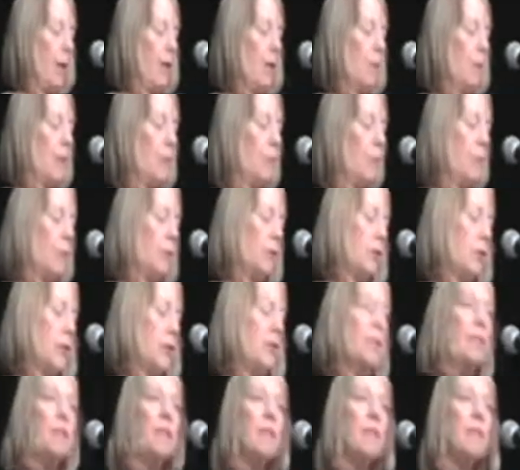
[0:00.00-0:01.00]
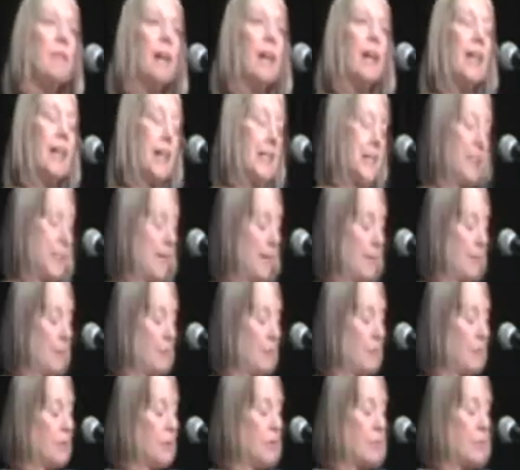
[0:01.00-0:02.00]
We walk into the valley
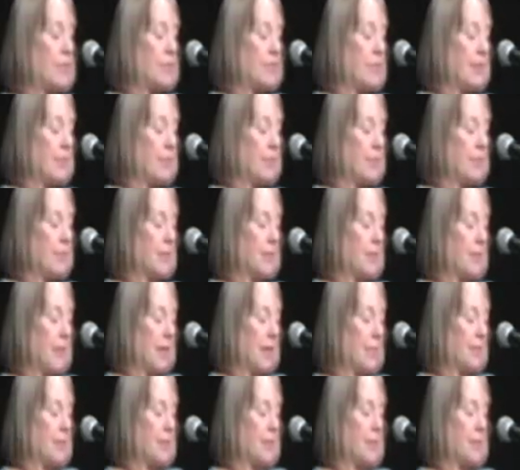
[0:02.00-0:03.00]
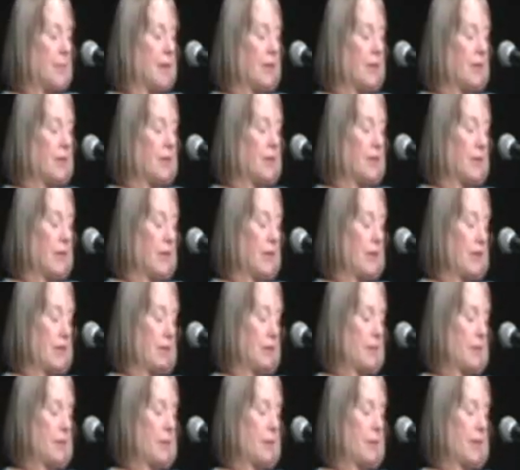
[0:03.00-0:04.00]
down steep steps cut in the
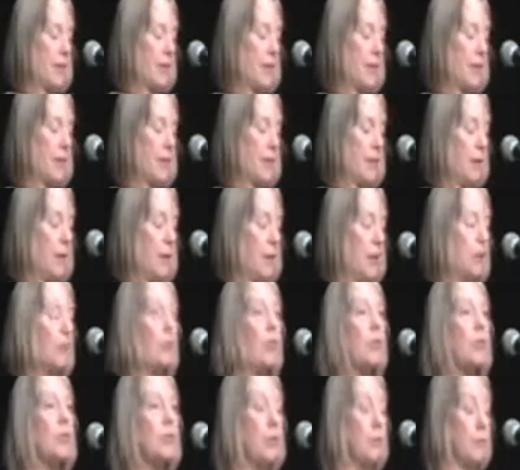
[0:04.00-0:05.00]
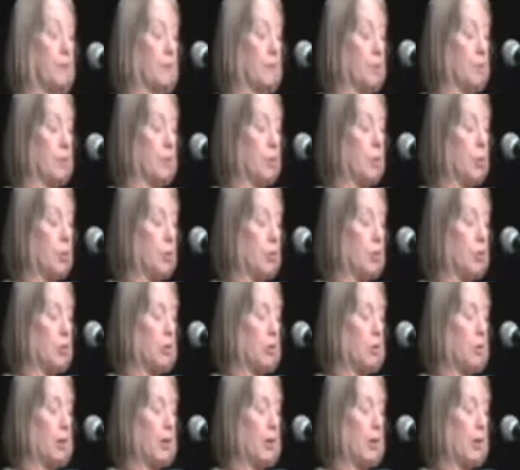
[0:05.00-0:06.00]
hillside to a soft
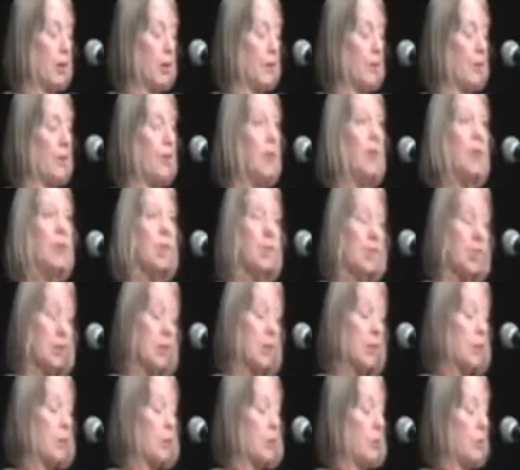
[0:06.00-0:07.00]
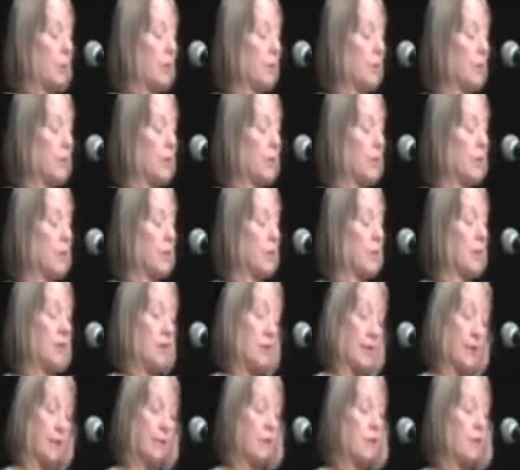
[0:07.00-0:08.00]
chalk path, just the two of us,
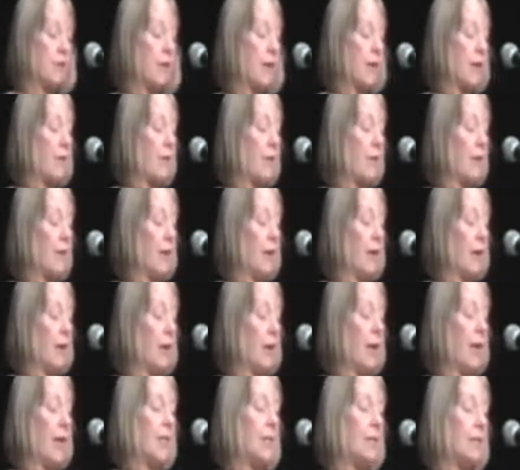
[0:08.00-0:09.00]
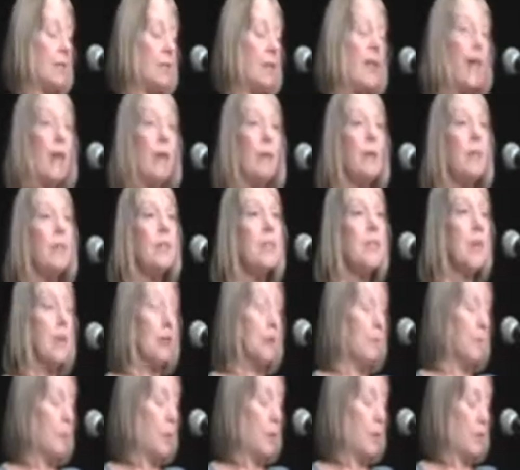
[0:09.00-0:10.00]
still together, as flowers
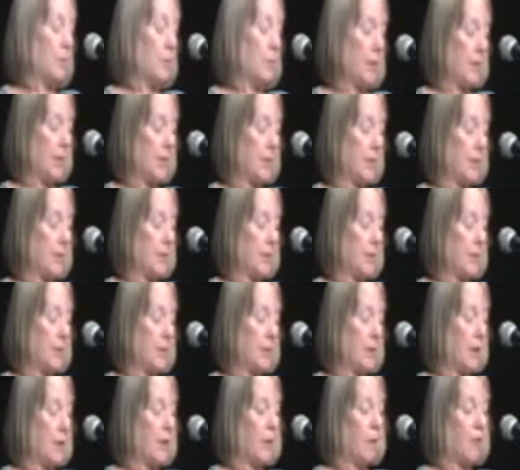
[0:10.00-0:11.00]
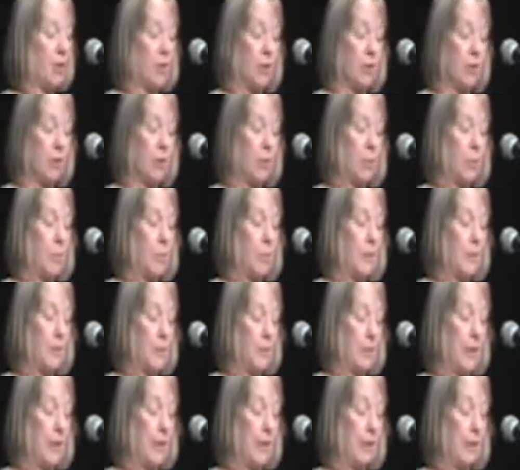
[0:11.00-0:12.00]
hum with bees, grasshoppers
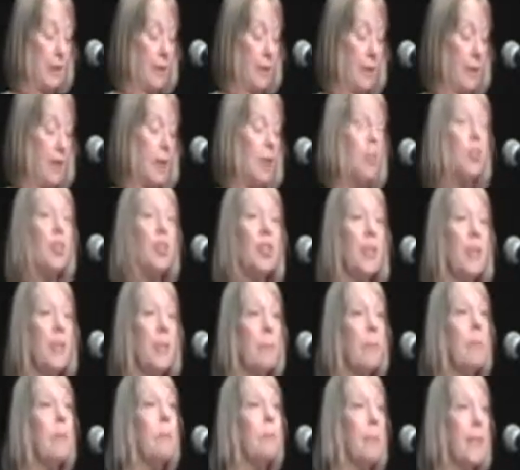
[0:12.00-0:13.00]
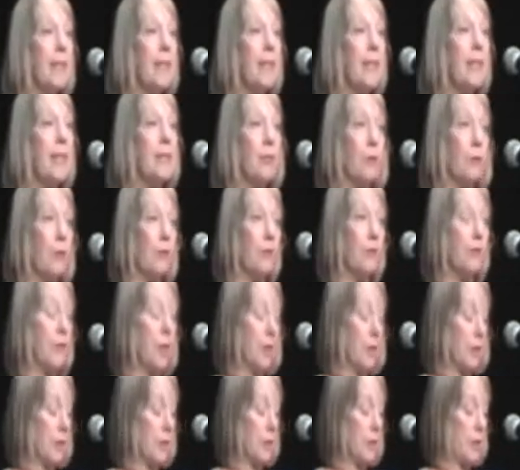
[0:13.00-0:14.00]
sing, sheep bleat on the
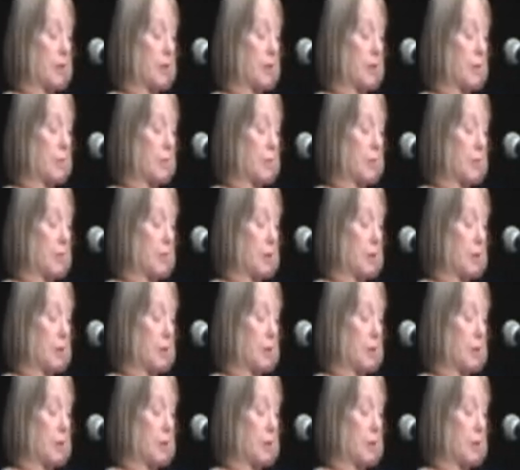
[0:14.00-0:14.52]
far slope.